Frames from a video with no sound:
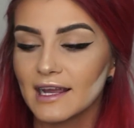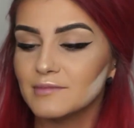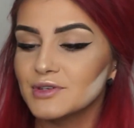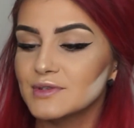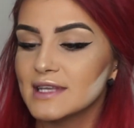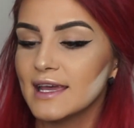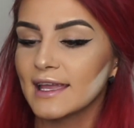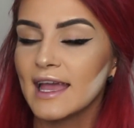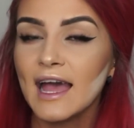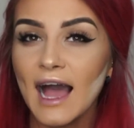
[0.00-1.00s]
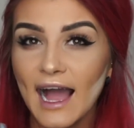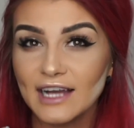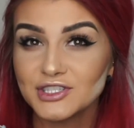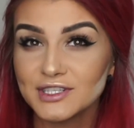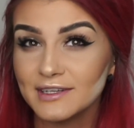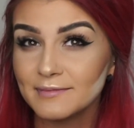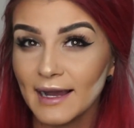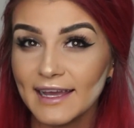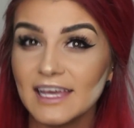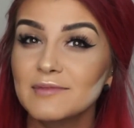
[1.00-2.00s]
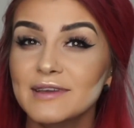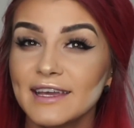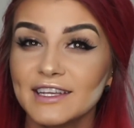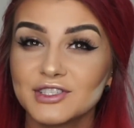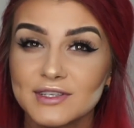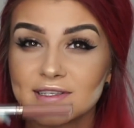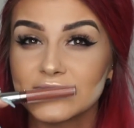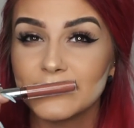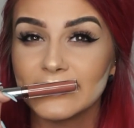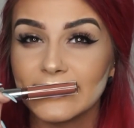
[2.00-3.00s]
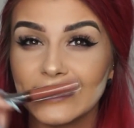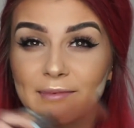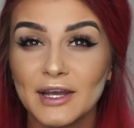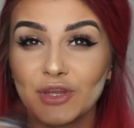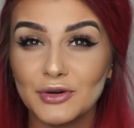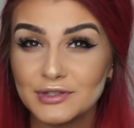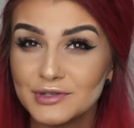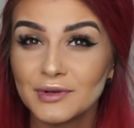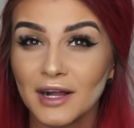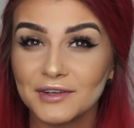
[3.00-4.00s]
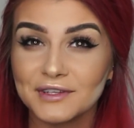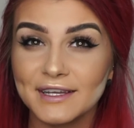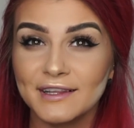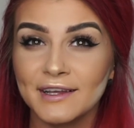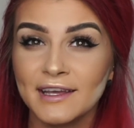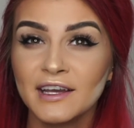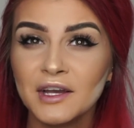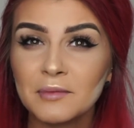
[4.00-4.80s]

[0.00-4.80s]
I'm using Ashton by ABH. This has been like my go-to color lately.